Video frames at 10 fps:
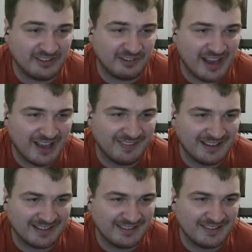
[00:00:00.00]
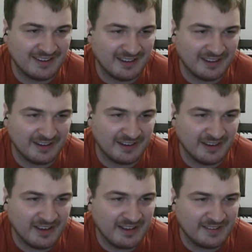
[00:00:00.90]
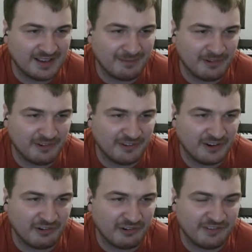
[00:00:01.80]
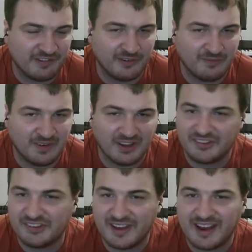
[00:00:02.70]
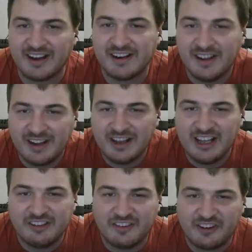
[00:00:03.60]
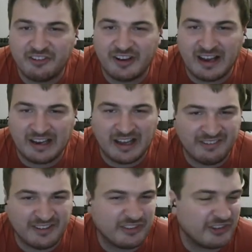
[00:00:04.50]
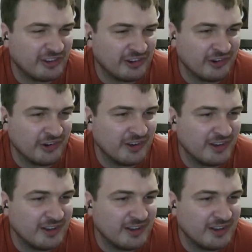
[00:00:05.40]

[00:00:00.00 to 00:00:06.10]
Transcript: So we have like the summary of code from last year, which will allow us to